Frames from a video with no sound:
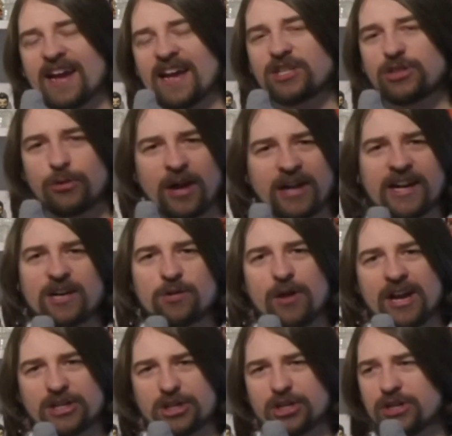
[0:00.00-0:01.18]
into a
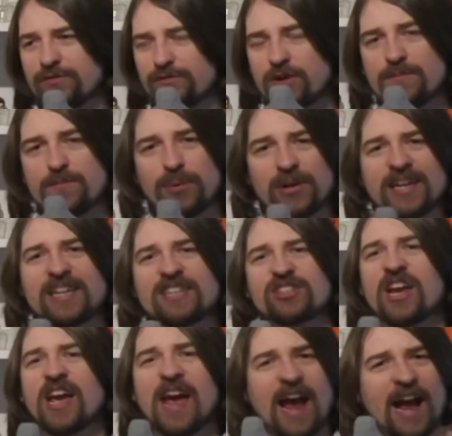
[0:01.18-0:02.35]
direction of complete
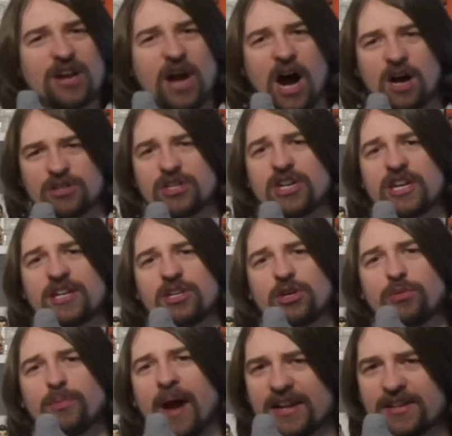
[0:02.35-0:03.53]
and utter
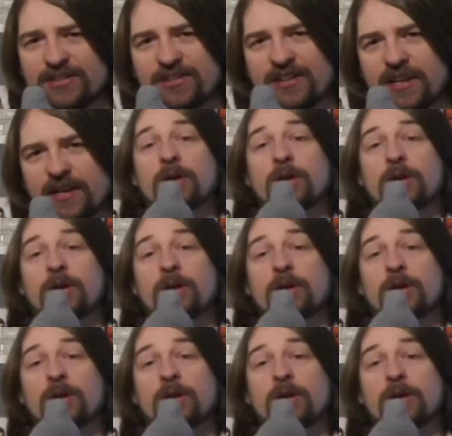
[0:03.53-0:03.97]
inhumanity.